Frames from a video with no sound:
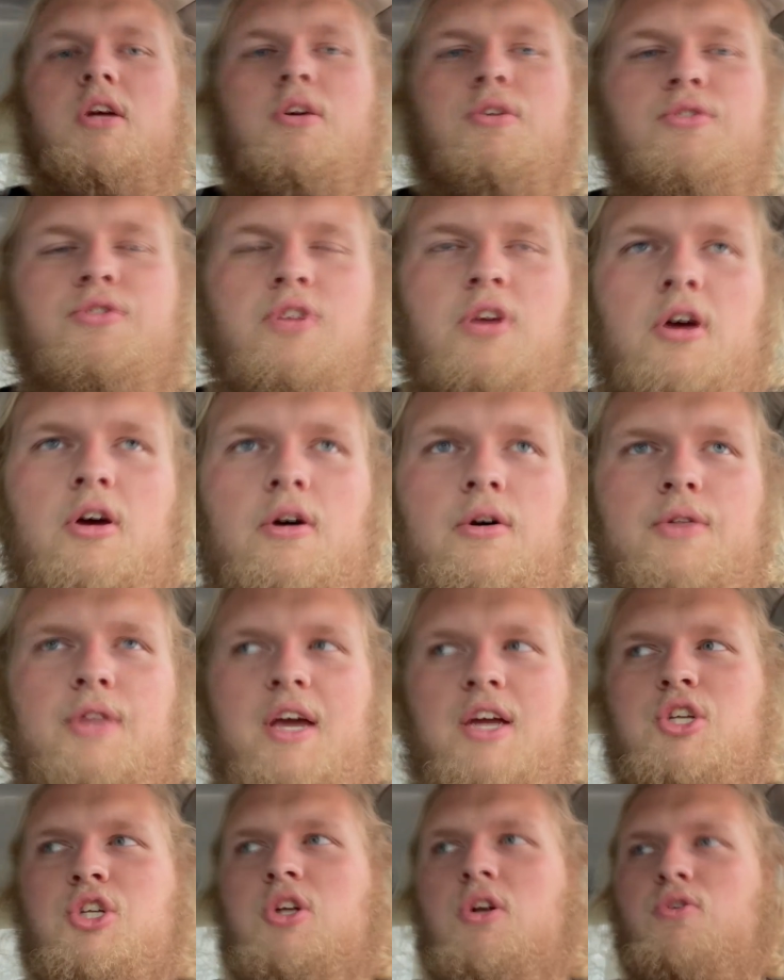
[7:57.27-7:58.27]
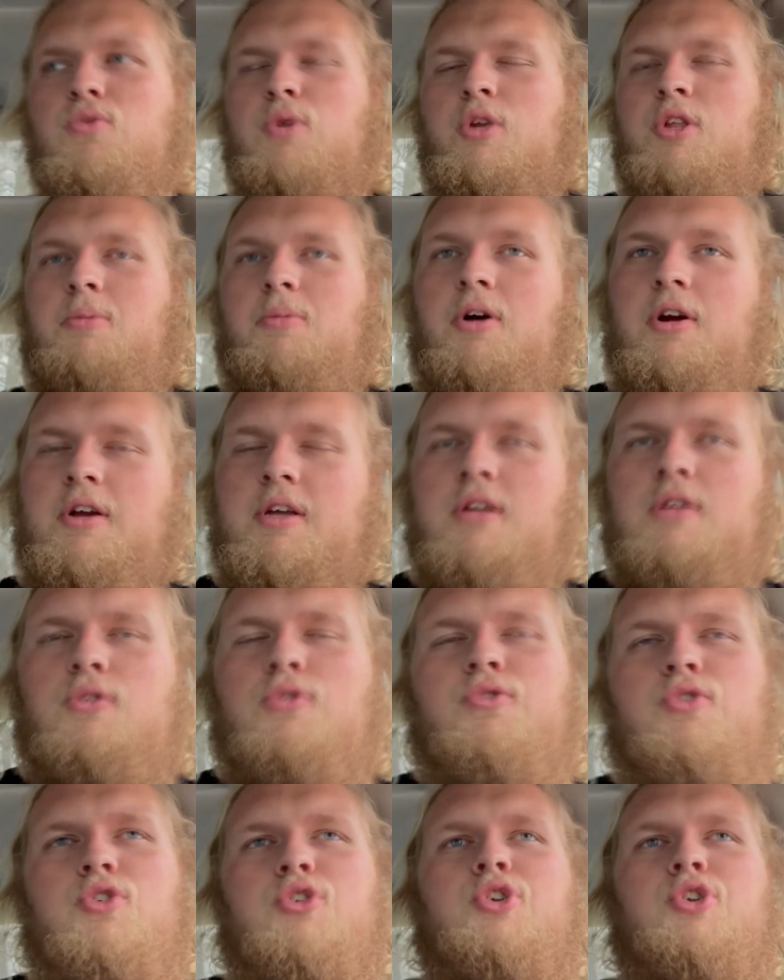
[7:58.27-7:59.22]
So that shows where the market is for